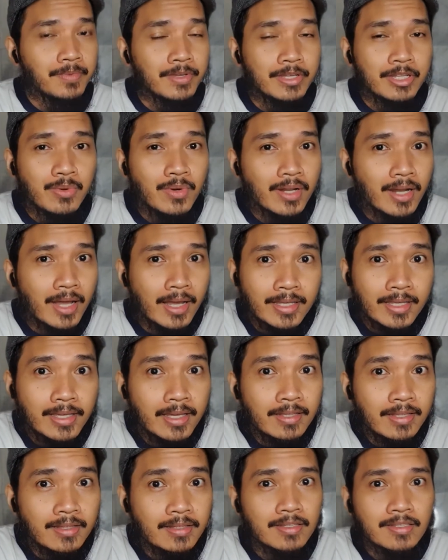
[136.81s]
You know what? I
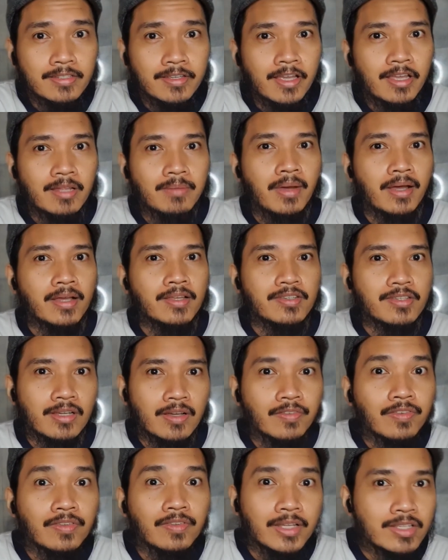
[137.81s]
can't contain
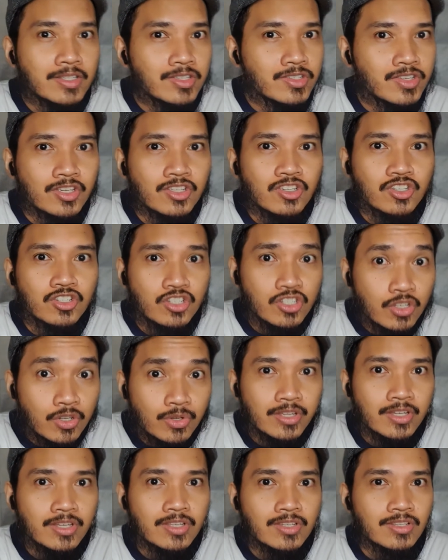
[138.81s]
myself. Let's just do
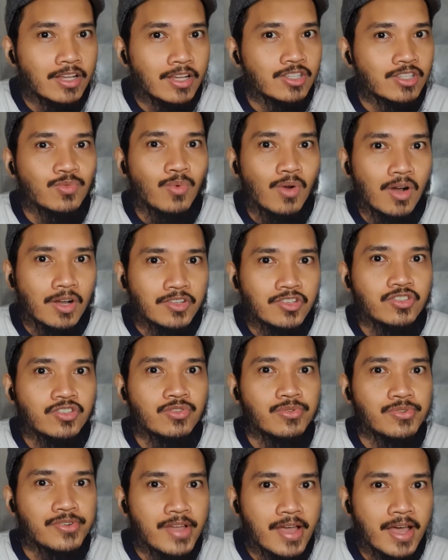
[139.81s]
this. Let's watch the
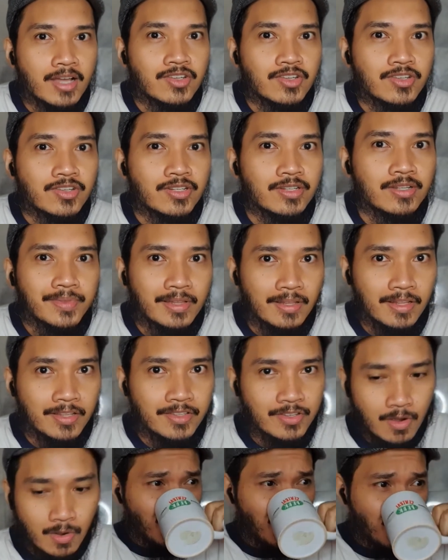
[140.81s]
reaction. Let's
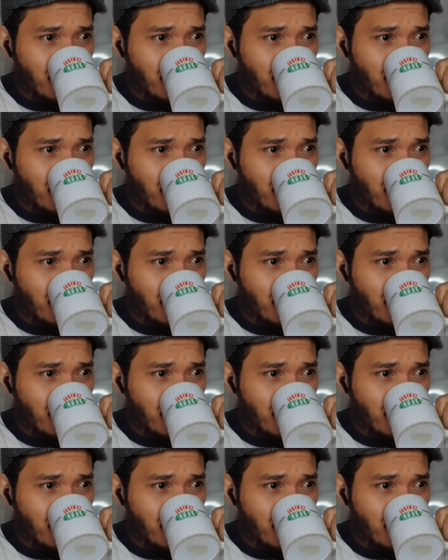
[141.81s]
go.